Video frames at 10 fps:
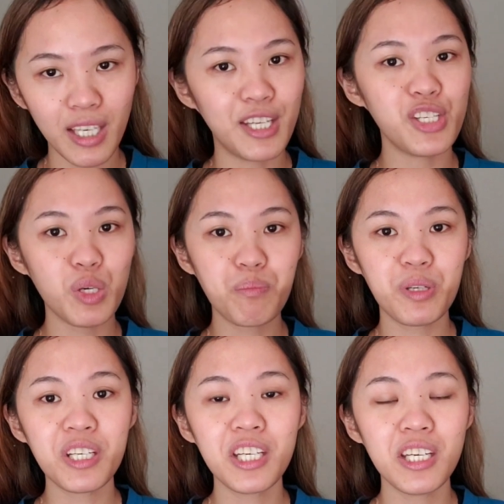and you're
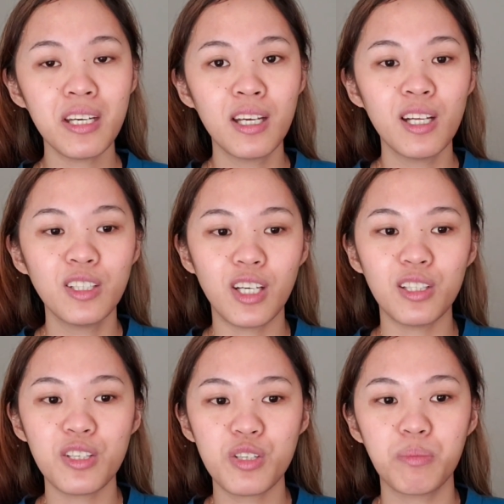pretty
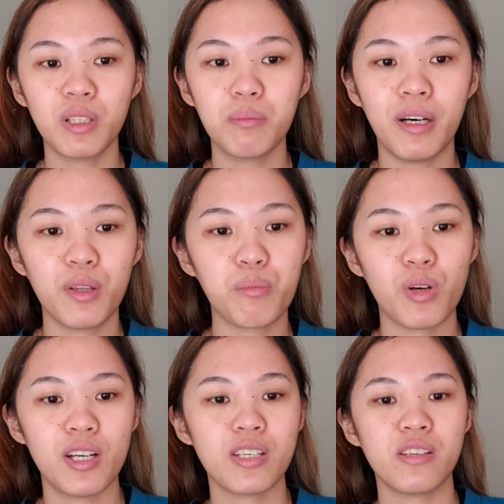knowledgeable about the
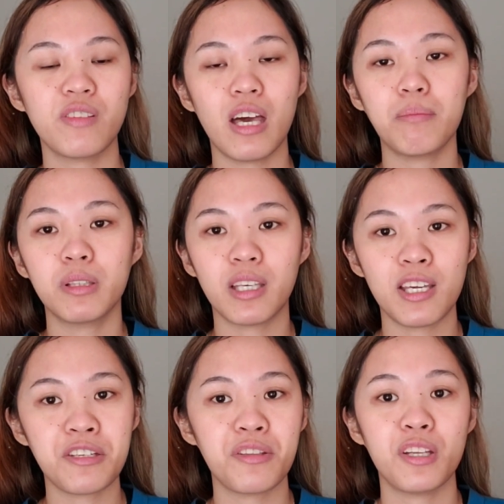process of the application,